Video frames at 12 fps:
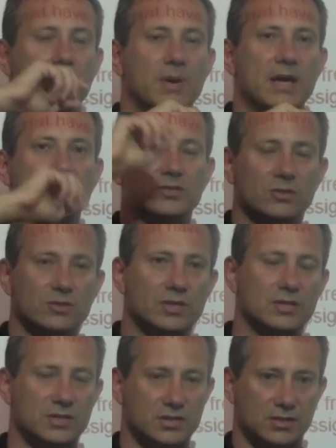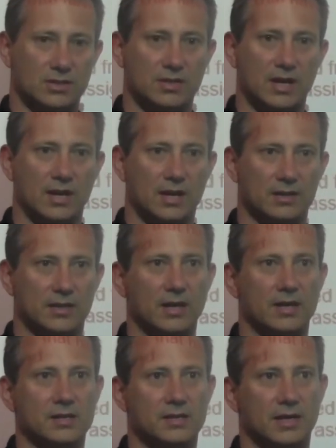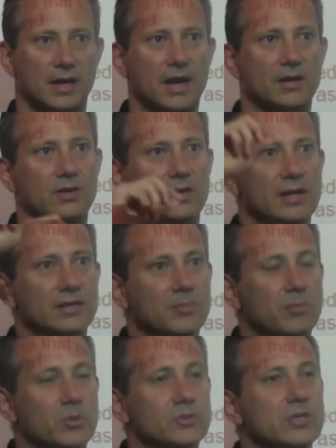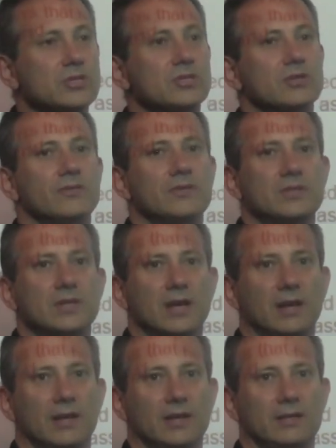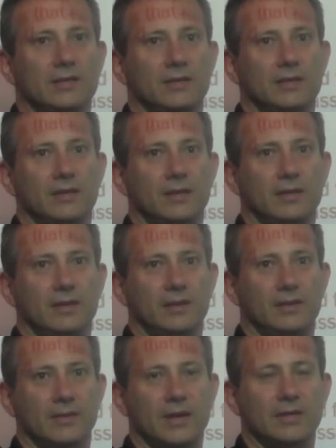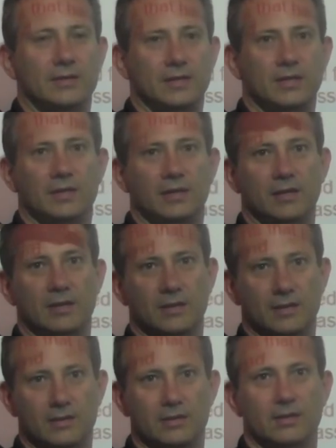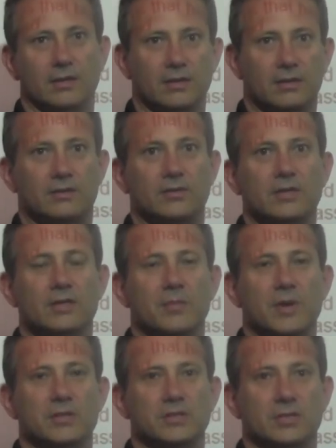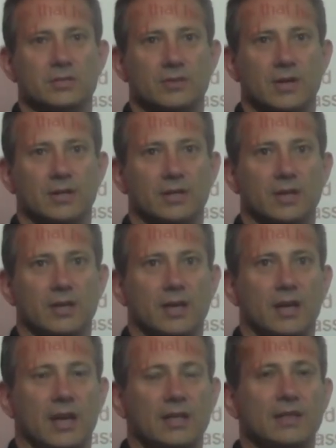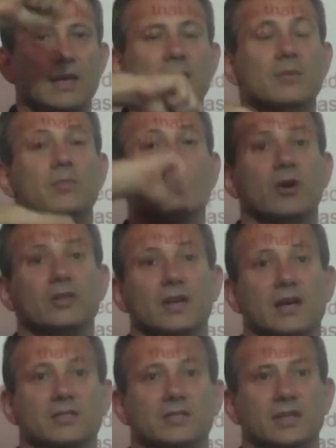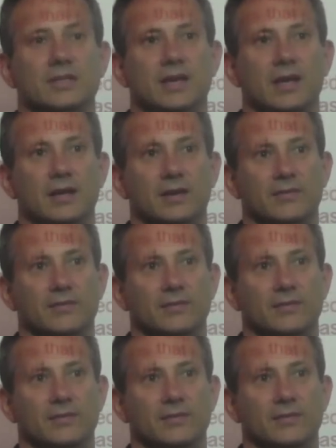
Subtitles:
Based on this data, they can triangulate the position of the satellite, right, in 3 dimensions, right? And they can broadcast the data.